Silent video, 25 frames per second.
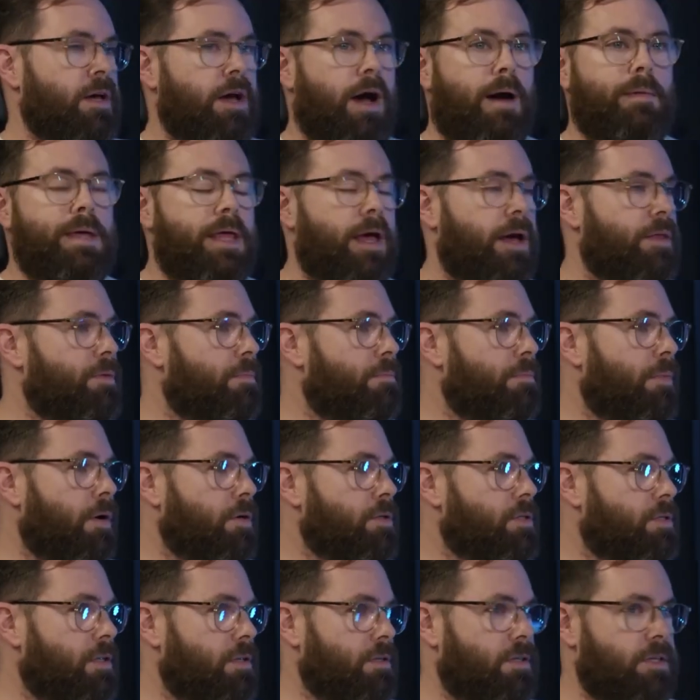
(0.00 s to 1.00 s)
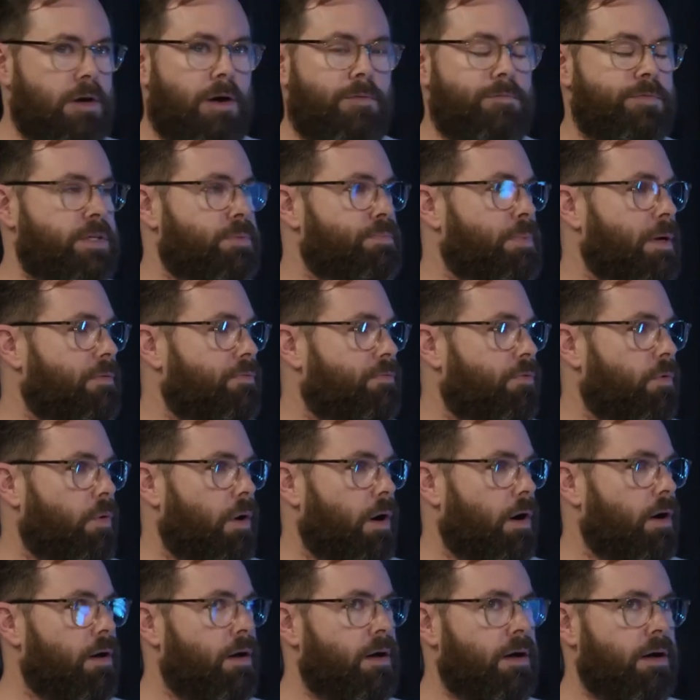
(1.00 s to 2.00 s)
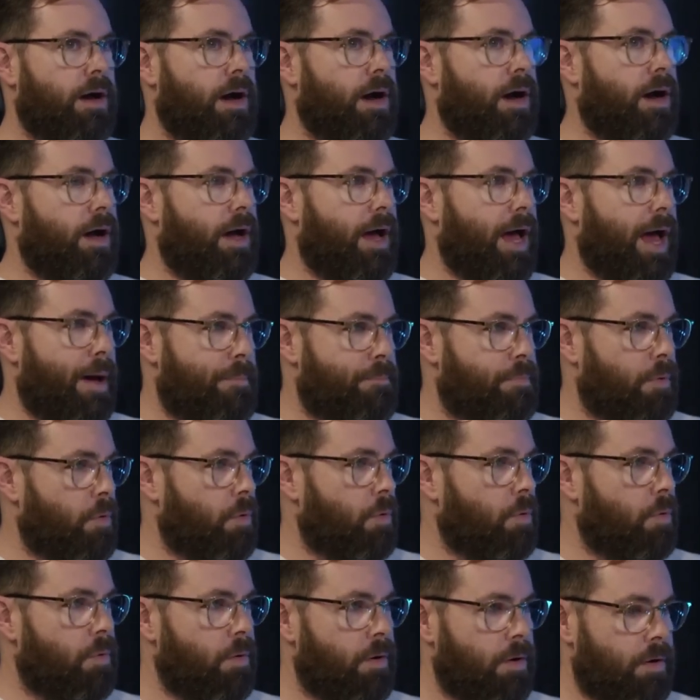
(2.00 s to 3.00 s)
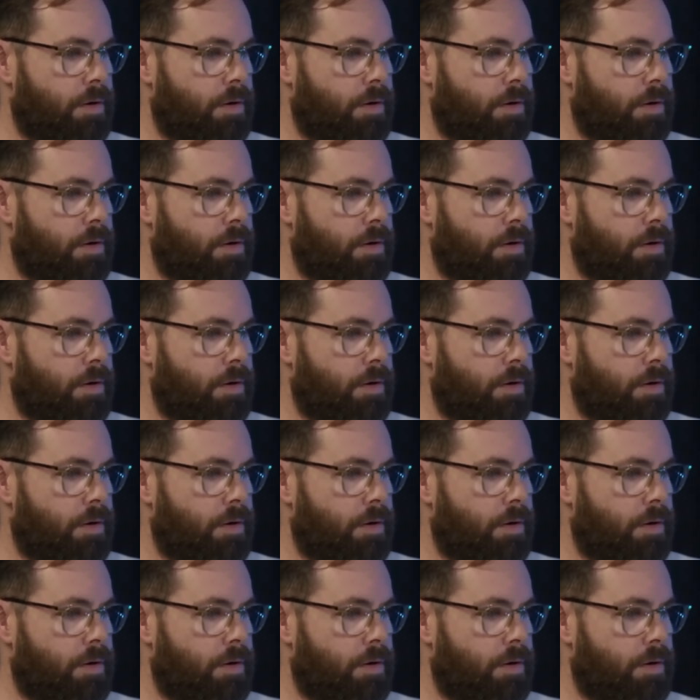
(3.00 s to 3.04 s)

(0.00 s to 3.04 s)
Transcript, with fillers: I mean, and the most, the obvious big four are Apple,